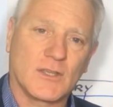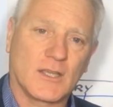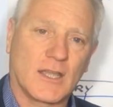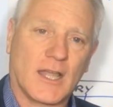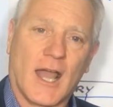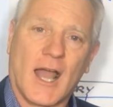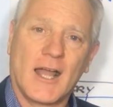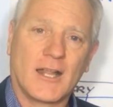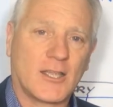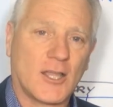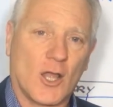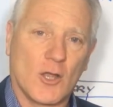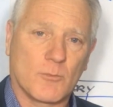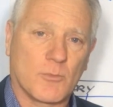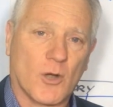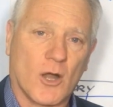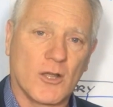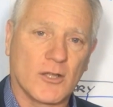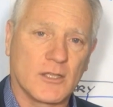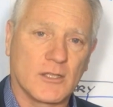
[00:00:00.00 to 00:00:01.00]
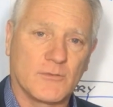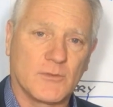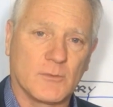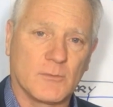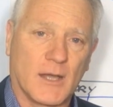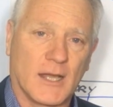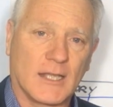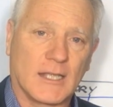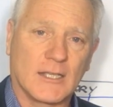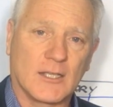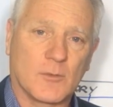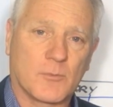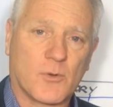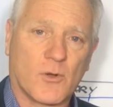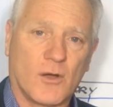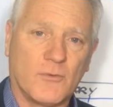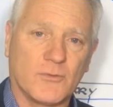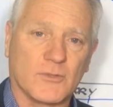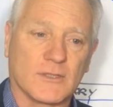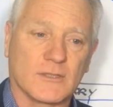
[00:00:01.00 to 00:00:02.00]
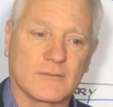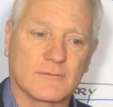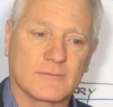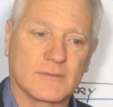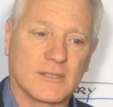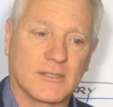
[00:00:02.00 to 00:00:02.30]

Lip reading: you can't go broke if you're making a profit.